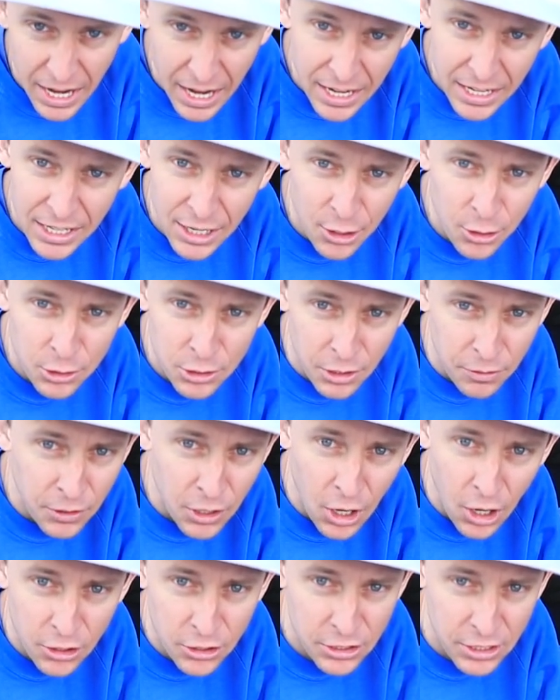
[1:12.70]
eight years of
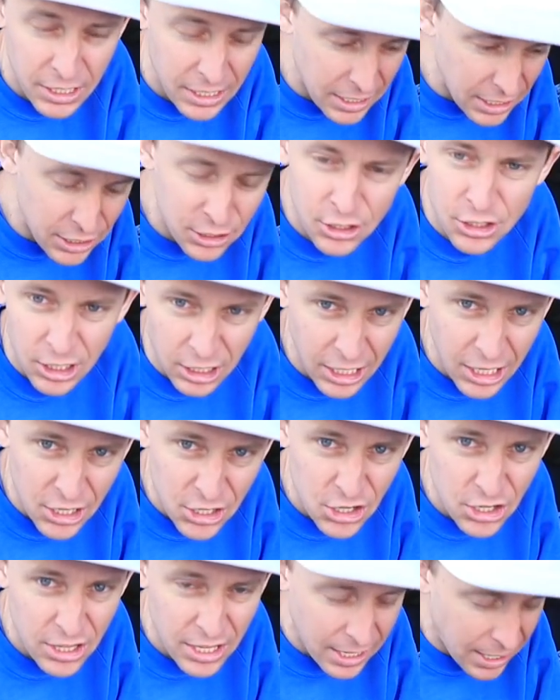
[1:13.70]
car seat
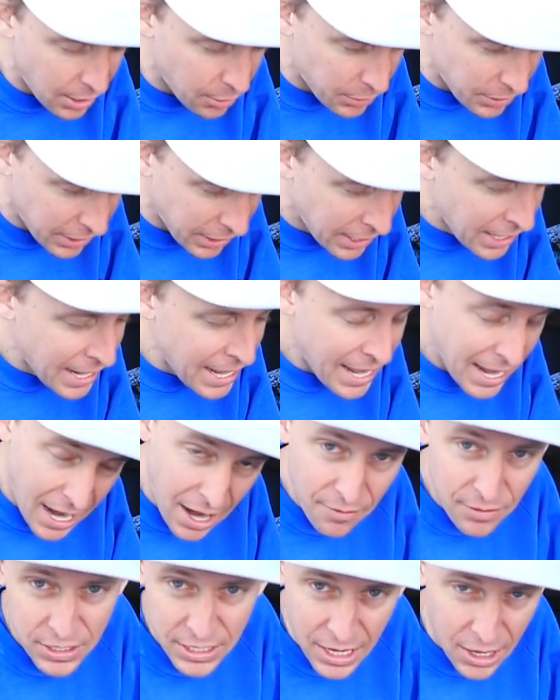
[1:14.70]
installation that I would have it